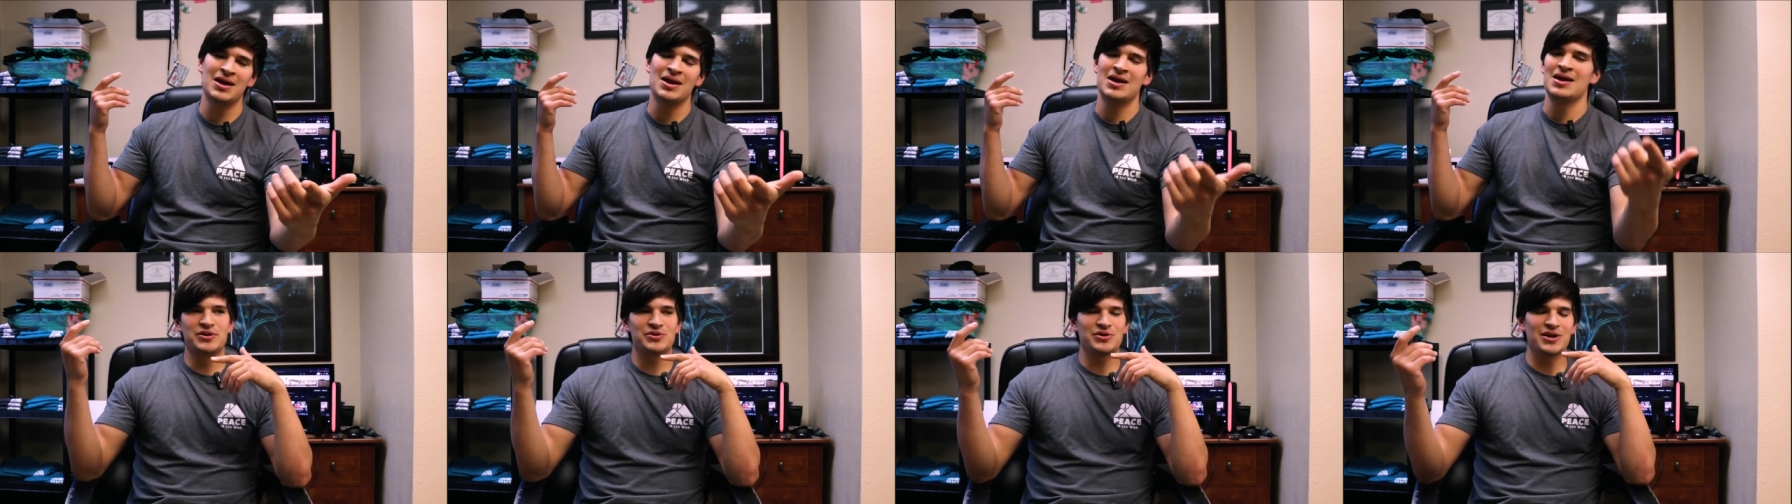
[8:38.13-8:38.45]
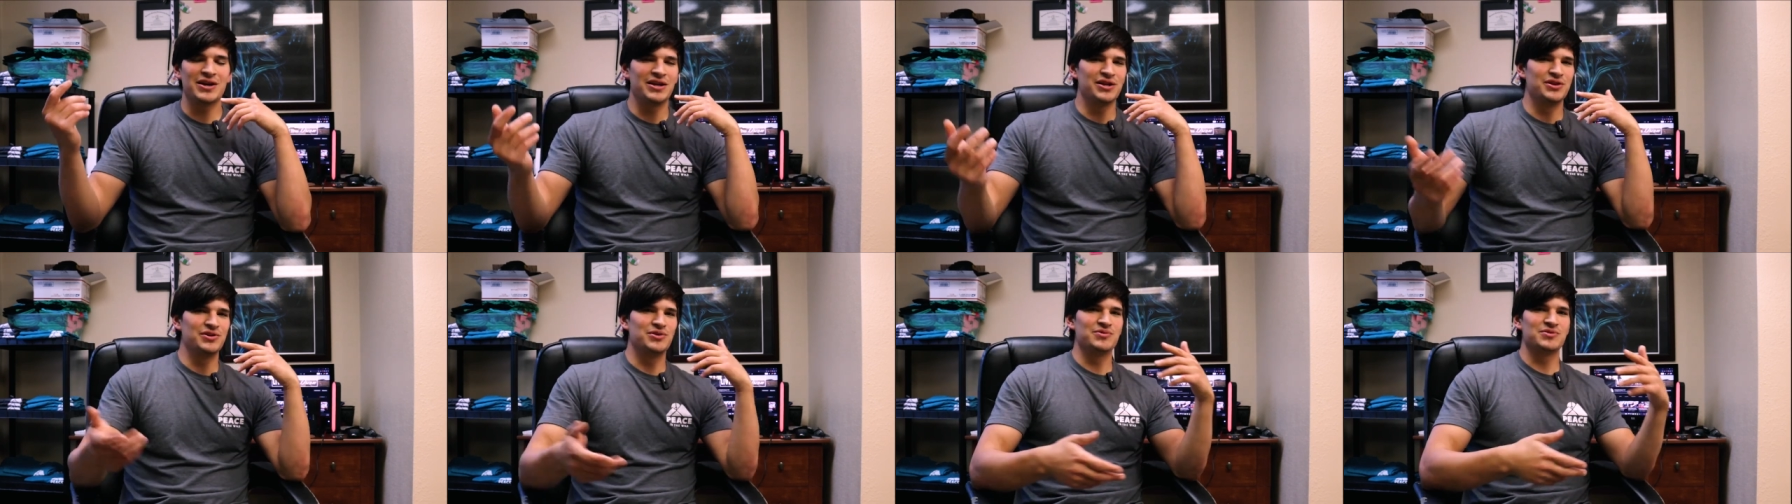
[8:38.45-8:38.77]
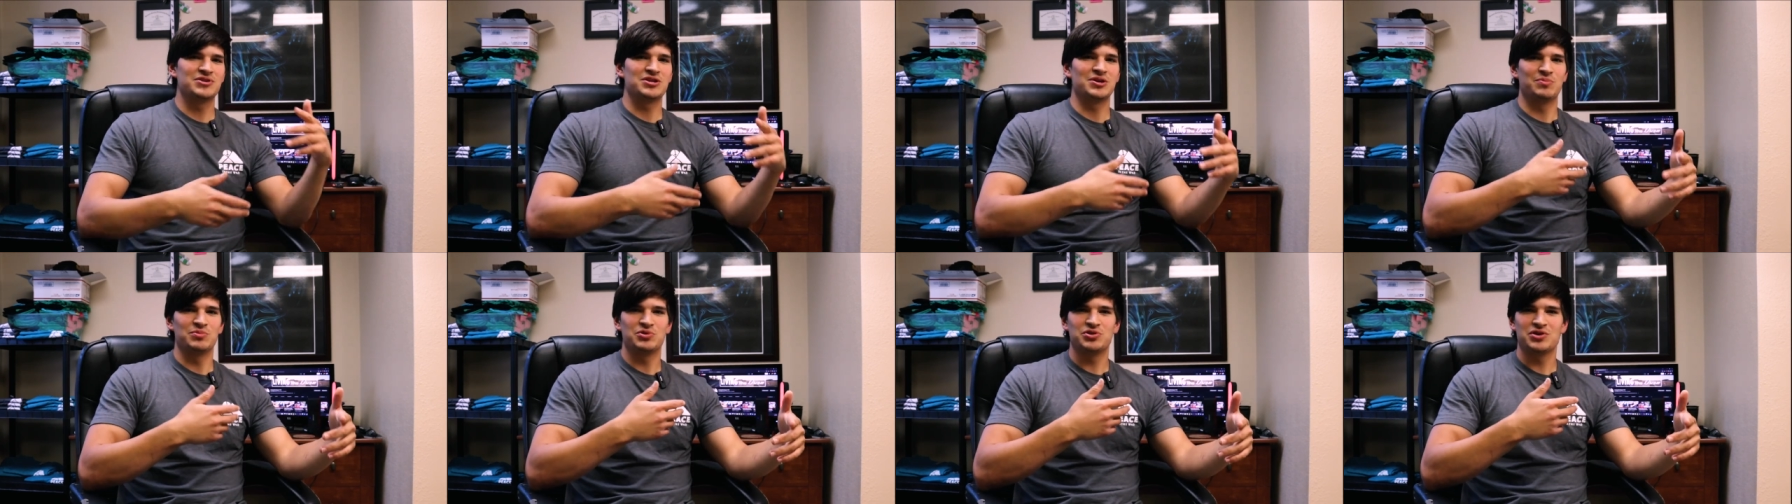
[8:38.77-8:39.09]
I'll be trying to do
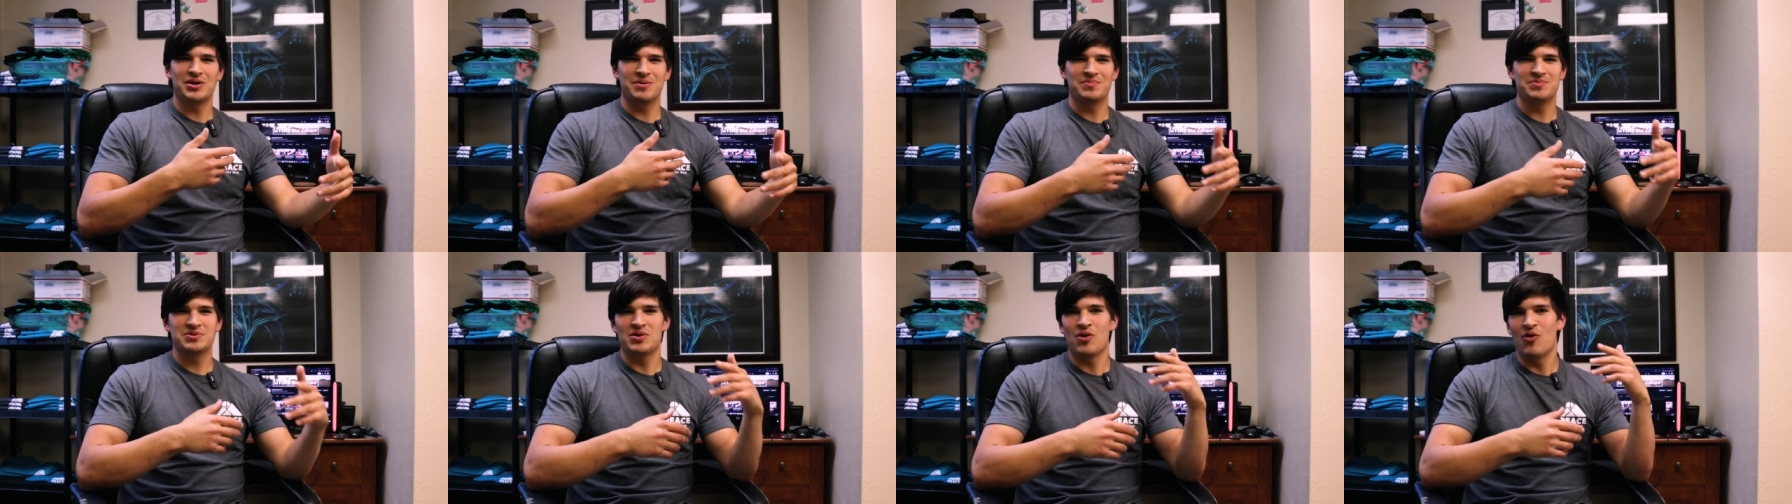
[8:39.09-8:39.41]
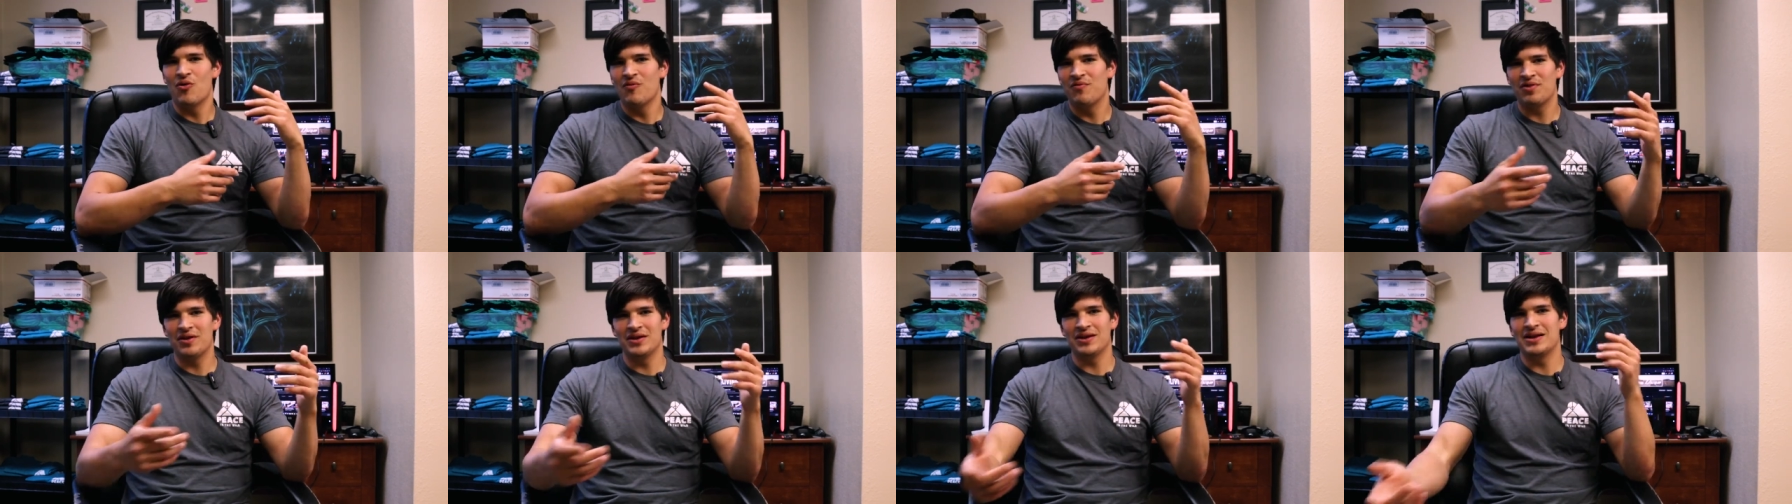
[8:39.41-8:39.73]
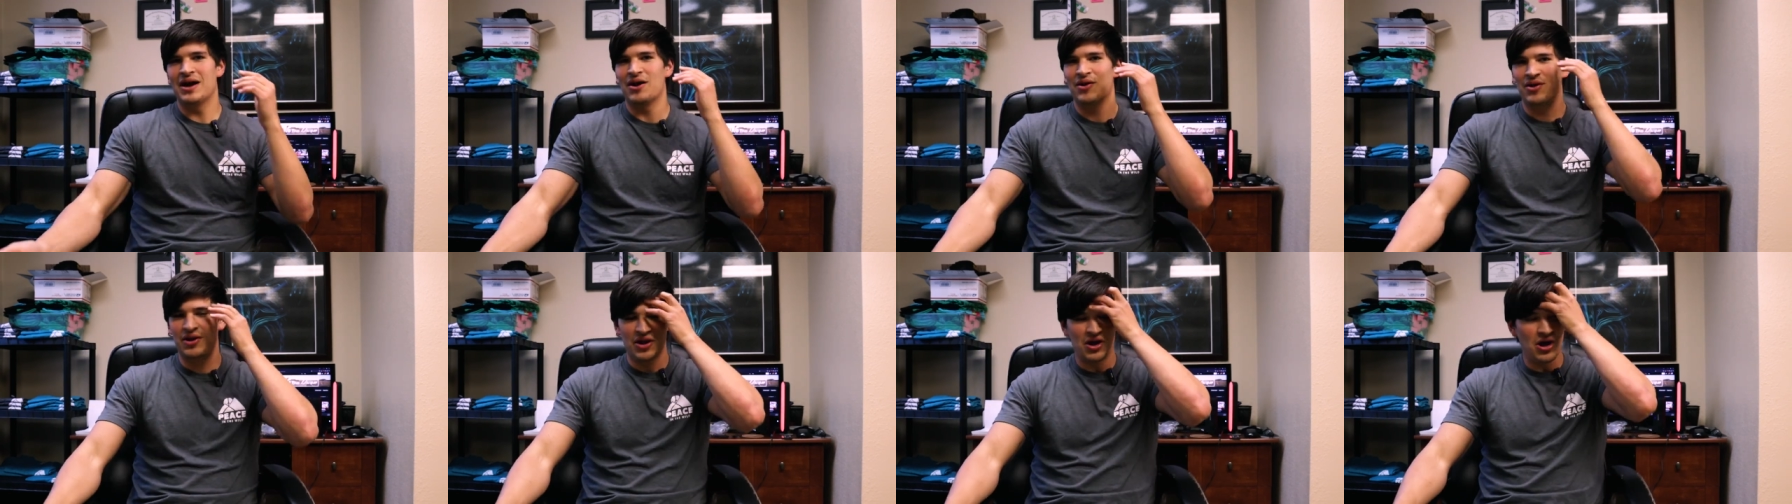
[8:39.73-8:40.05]
some trips, hopefully
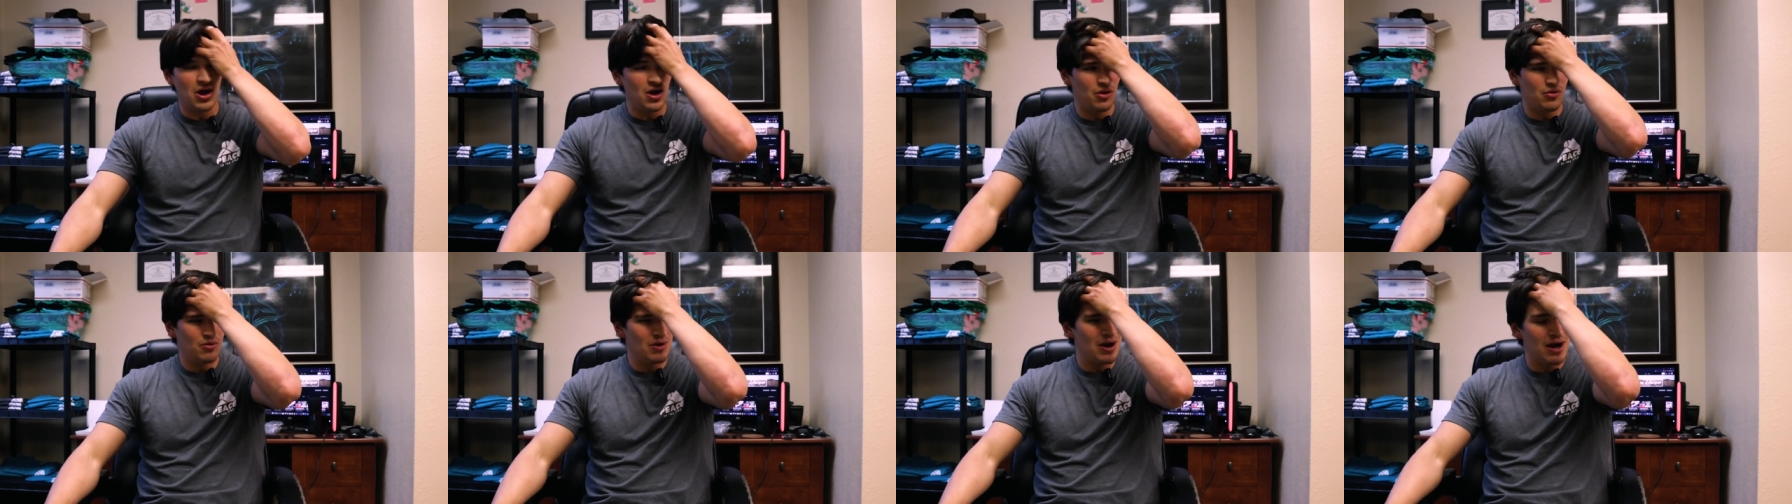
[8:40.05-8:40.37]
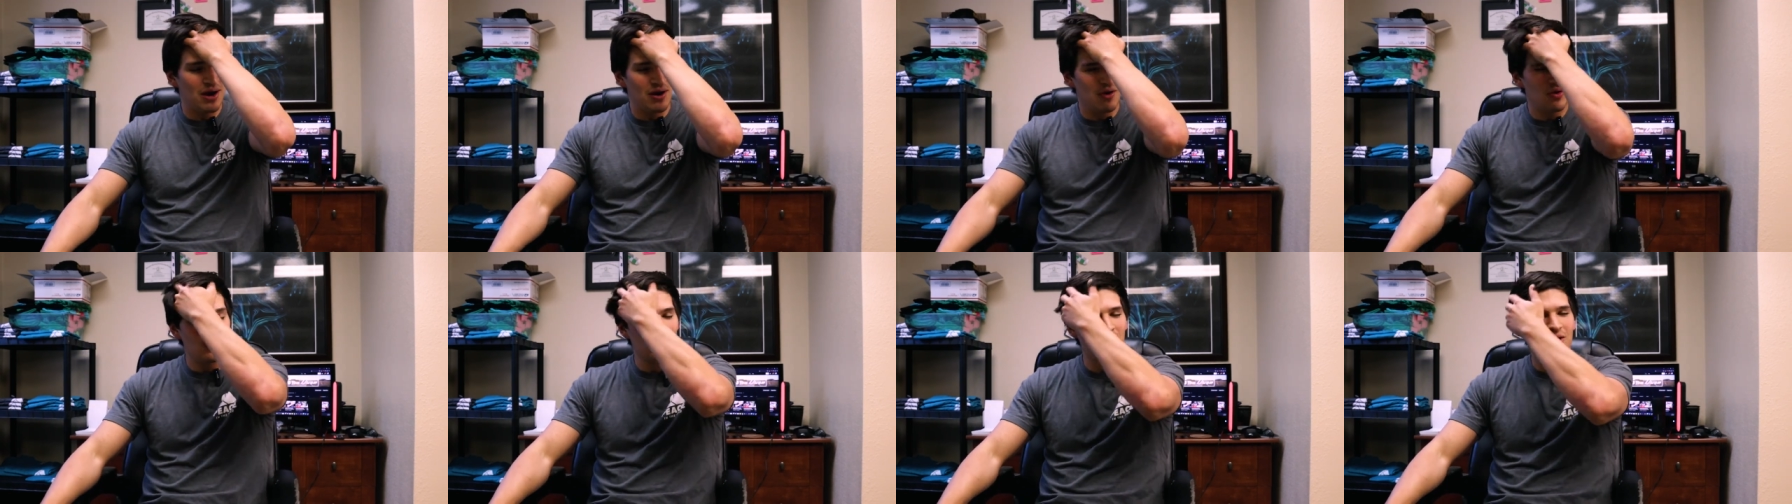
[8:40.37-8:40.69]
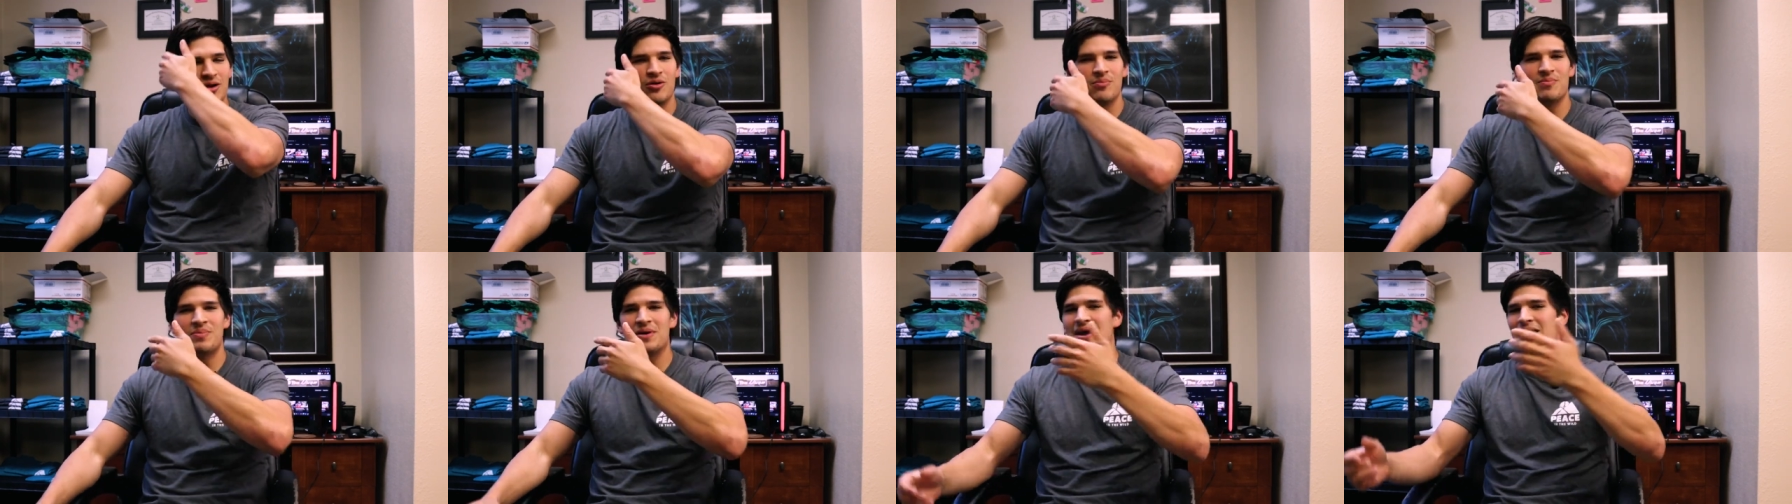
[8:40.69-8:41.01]
down in Colorado a
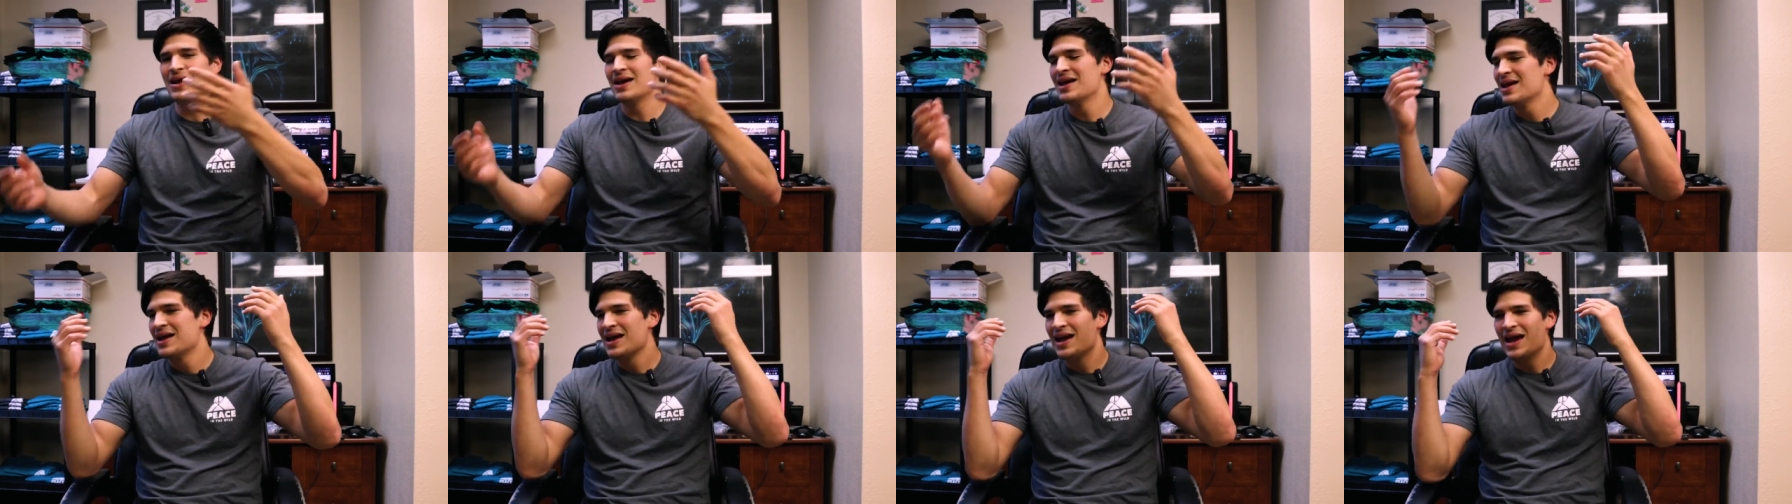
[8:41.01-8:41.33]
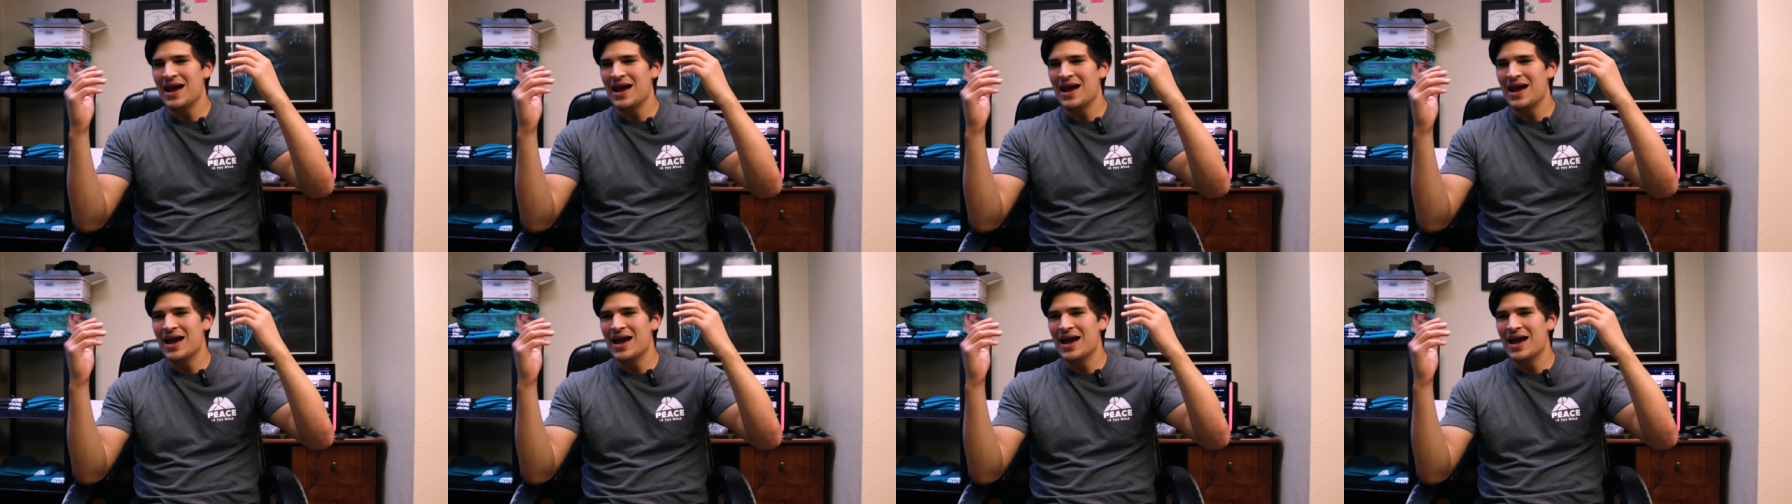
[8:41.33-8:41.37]
little bit.